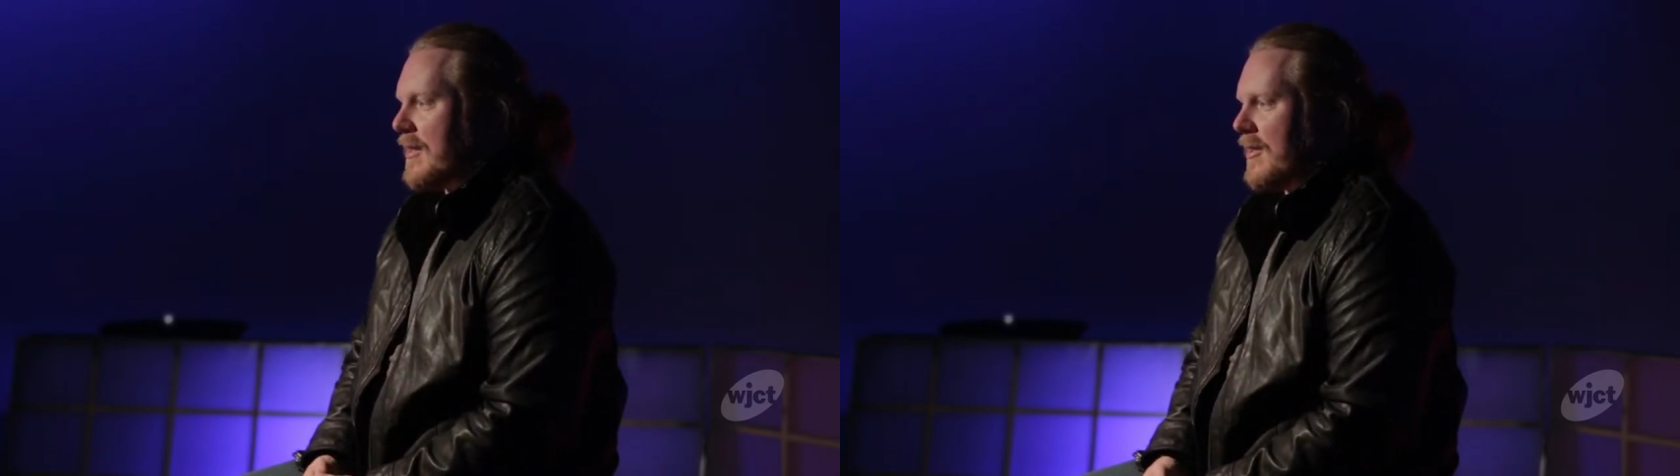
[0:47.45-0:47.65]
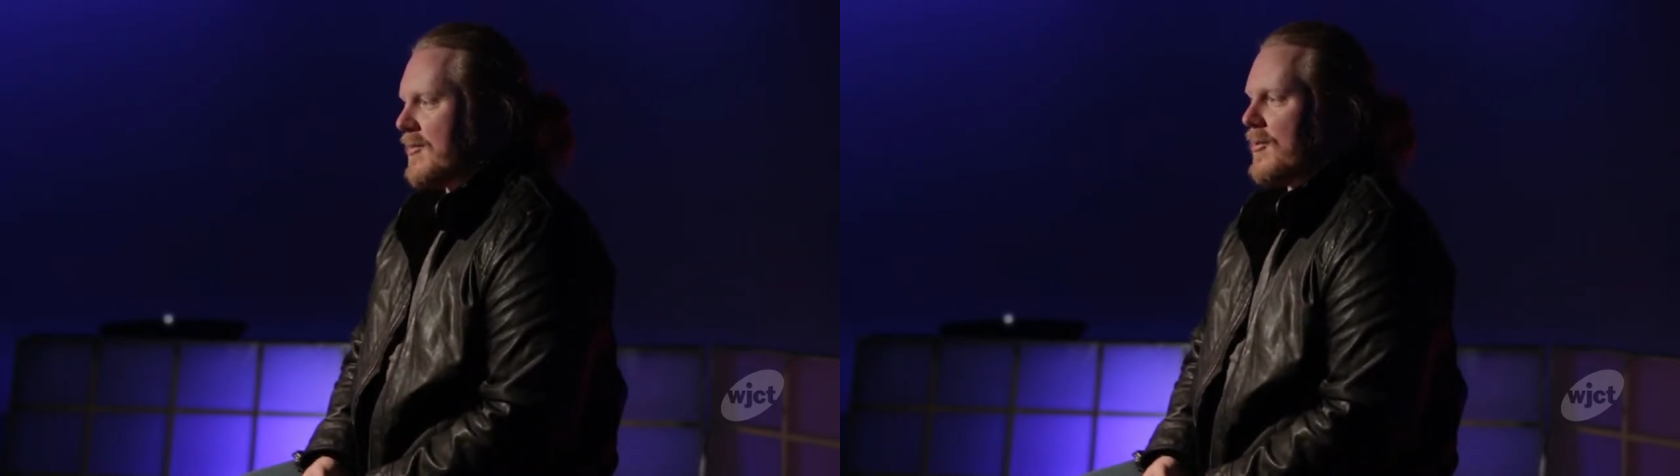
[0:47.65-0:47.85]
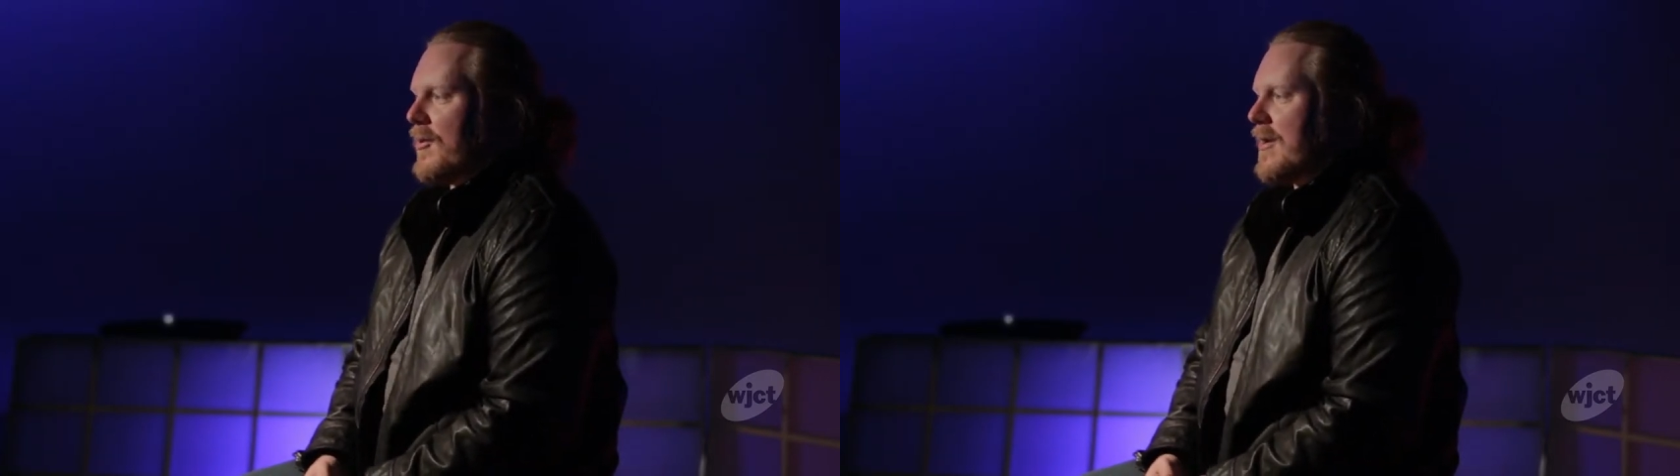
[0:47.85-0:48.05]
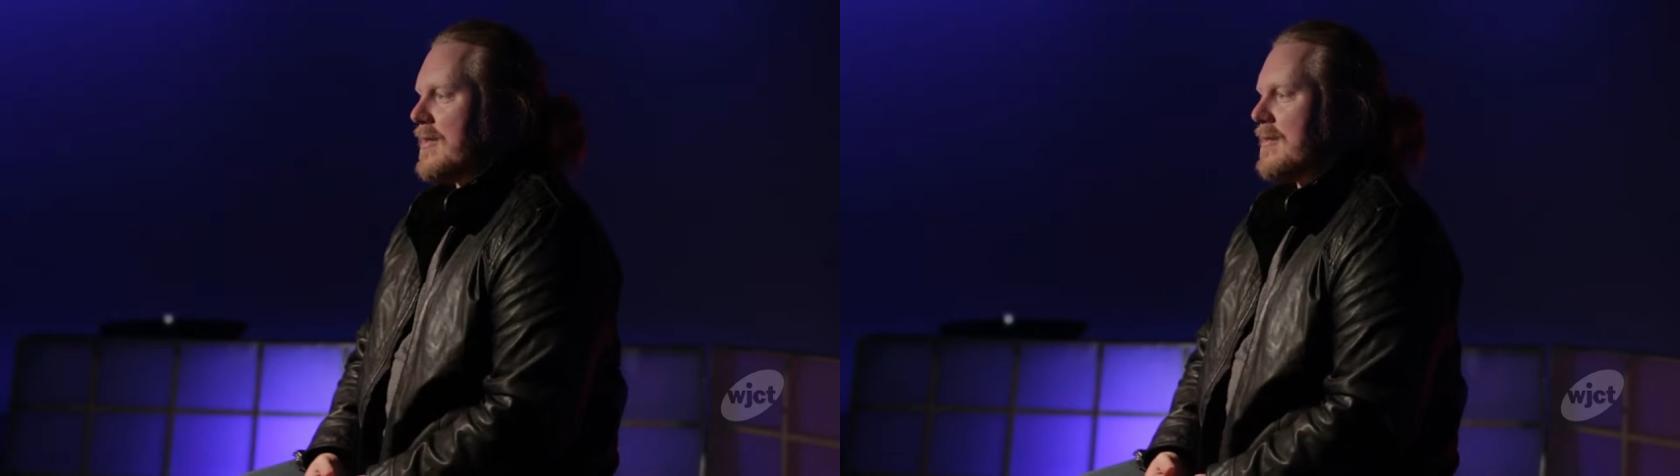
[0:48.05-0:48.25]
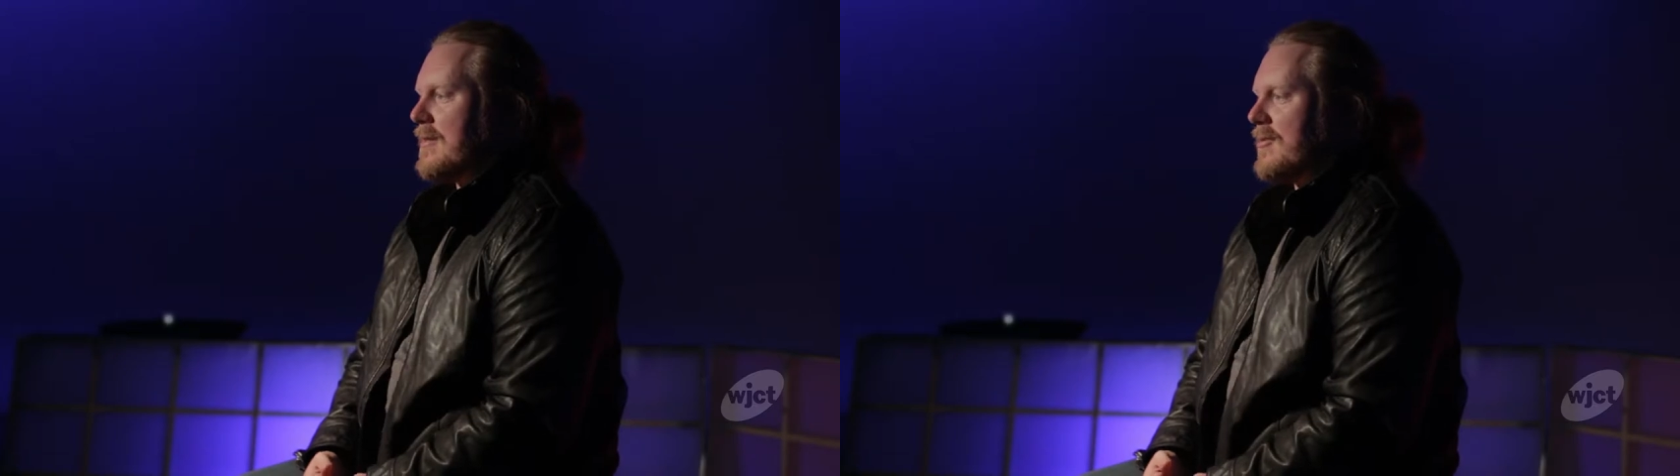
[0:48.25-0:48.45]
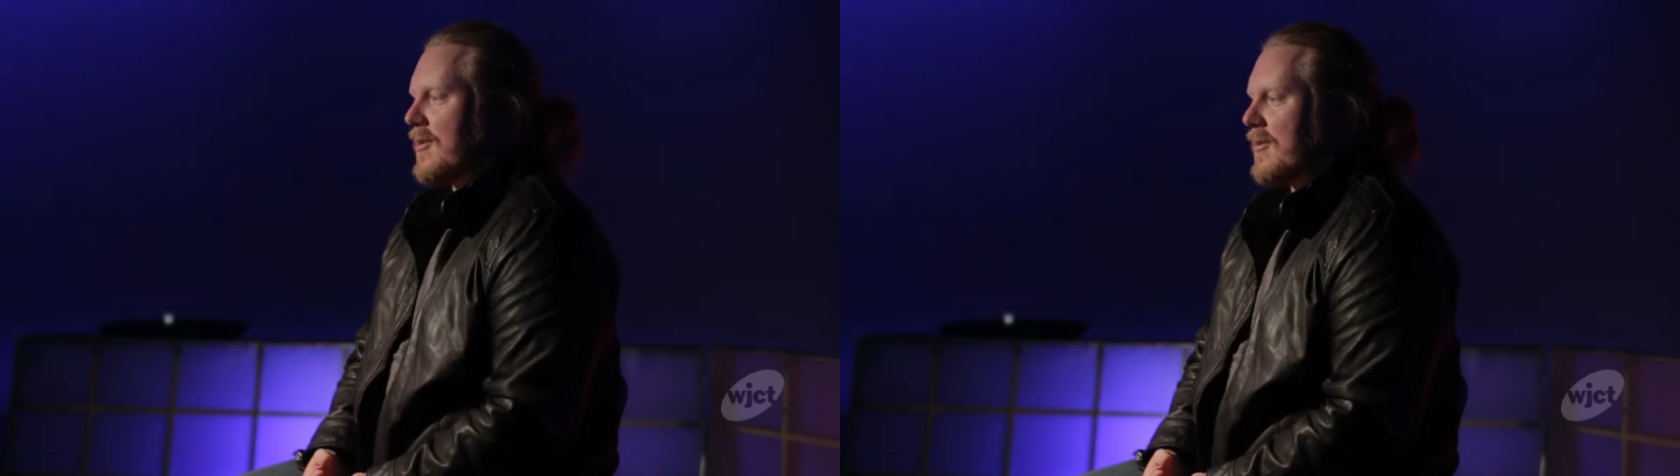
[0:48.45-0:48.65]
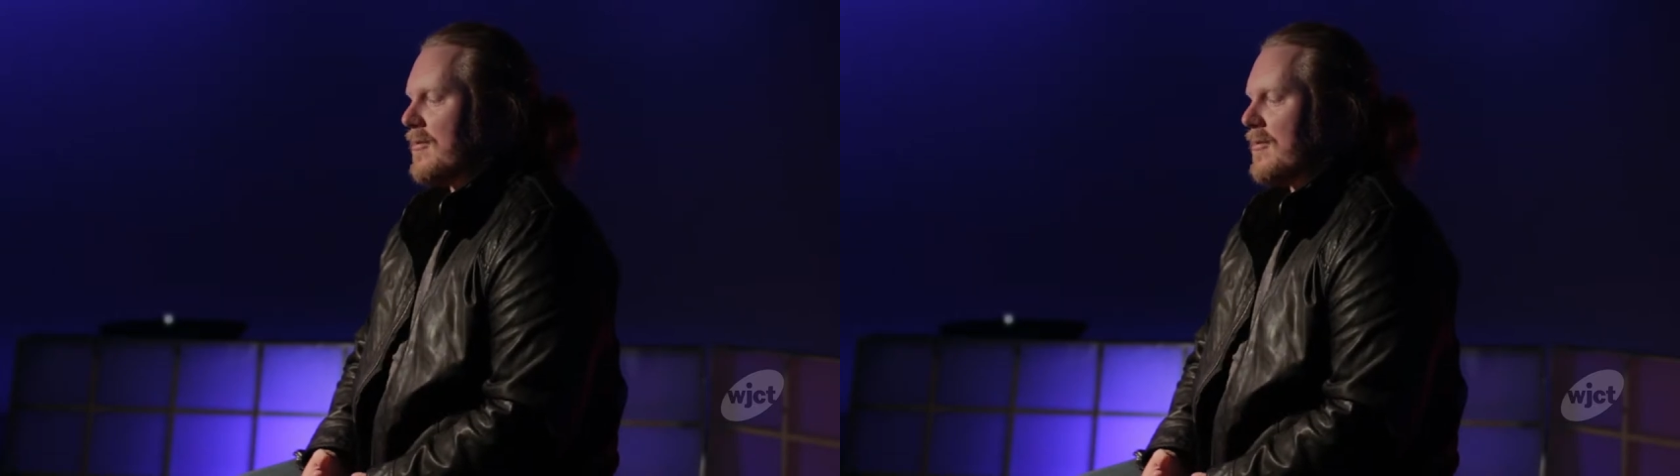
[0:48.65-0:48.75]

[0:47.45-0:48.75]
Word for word: tell stories. So